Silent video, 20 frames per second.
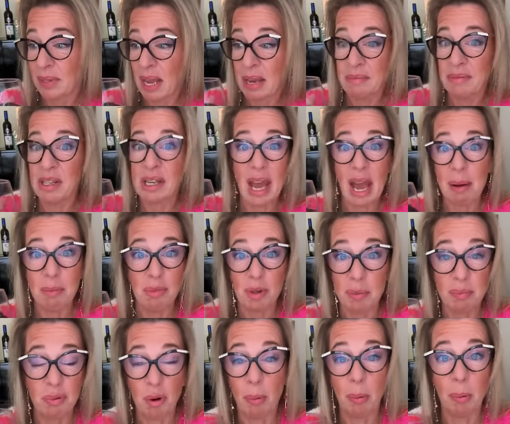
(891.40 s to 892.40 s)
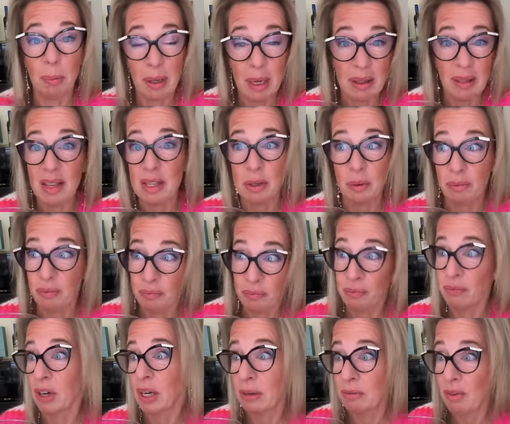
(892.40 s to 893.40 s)
David Cameron probably, and that's a
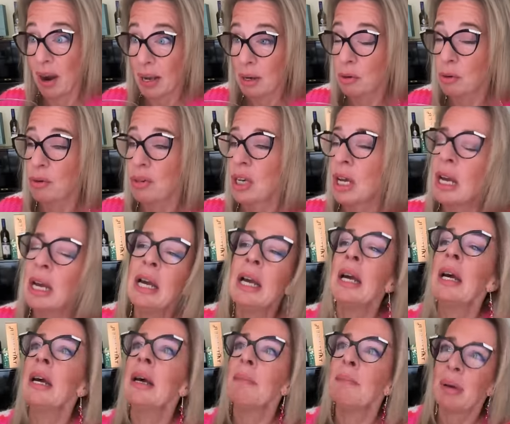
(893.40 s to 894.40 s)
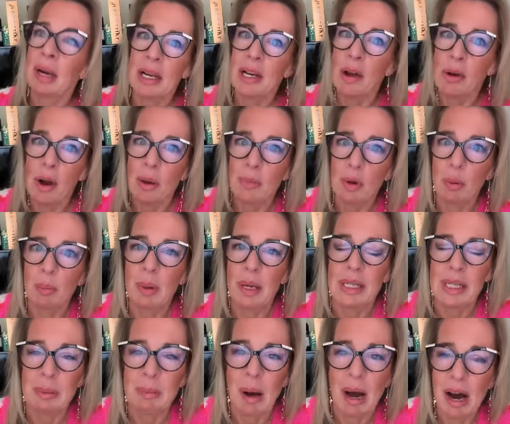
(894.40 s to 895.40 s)
fucking record. But I know I'm not
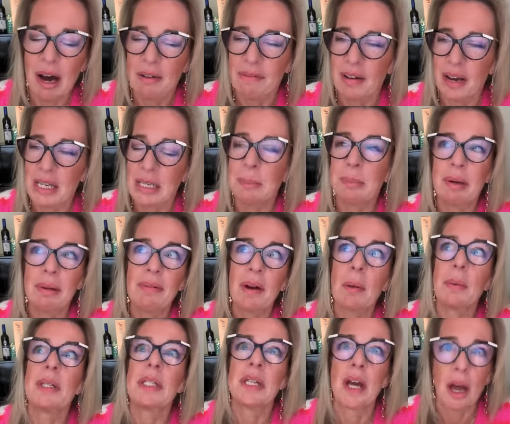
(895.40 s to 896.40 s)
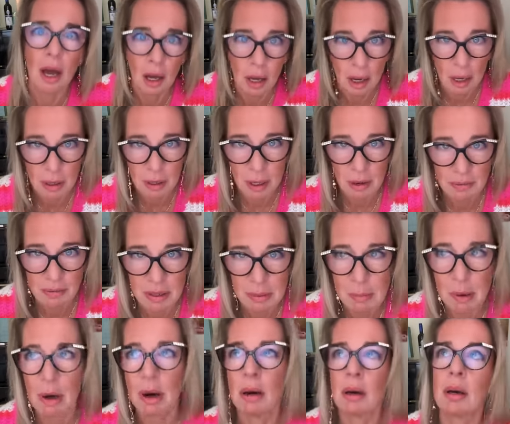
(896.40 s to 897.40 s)
bloody perfect. But if I was to hurt
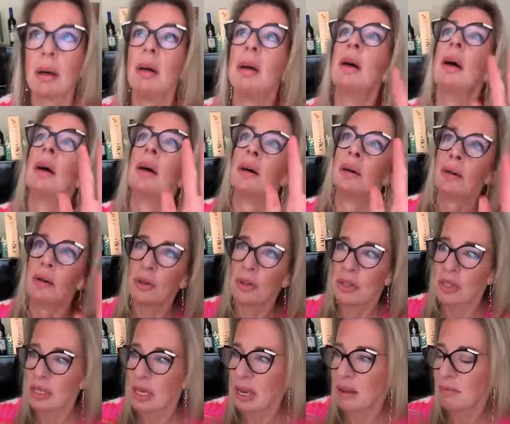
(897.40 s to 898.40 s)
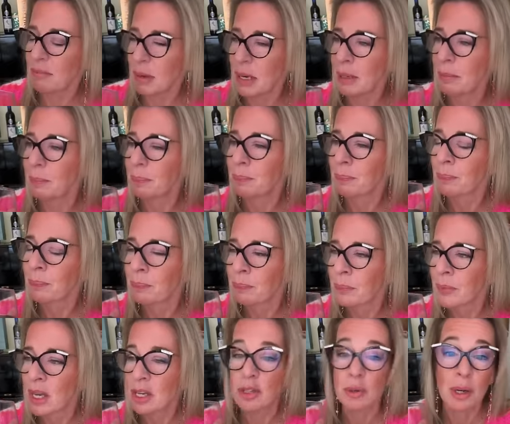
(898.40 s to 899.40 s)
lovely Mark, oh, God save me.
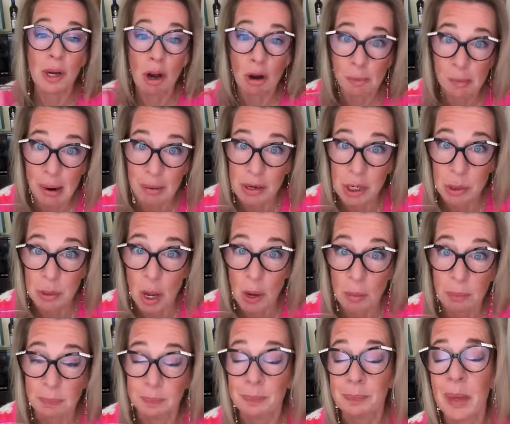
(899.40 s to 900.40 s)
So I can't marry you, no.